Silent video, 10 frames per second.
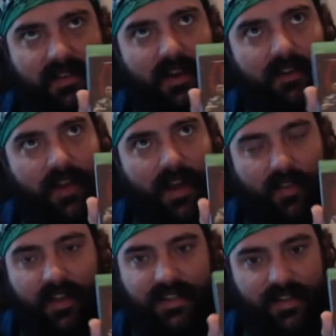of how
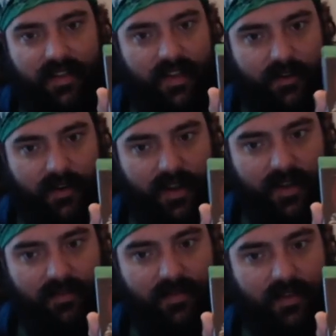they did the
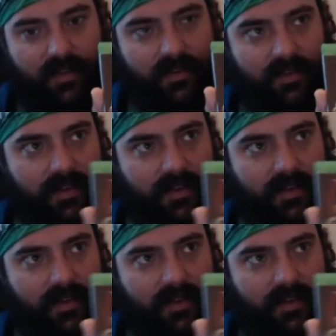internet and the